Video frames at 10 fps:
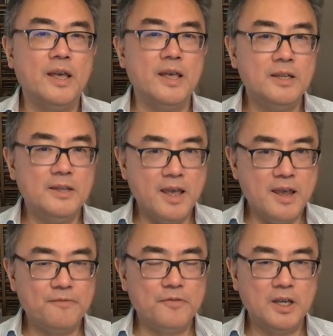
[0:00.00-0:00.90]
in
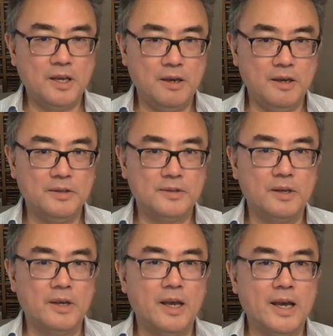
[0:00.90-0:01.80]
every case
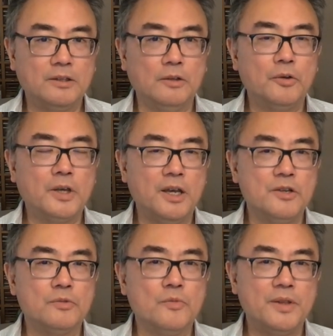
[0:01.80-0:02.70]
at the
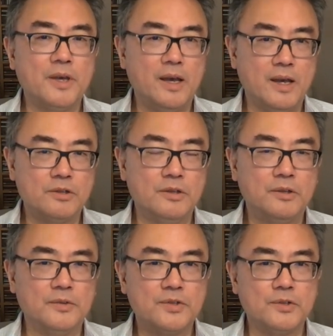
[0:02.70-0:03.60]
location where they're actually
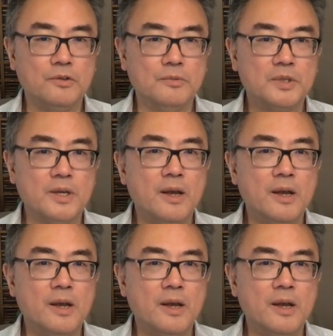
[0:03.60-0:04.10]
consumed,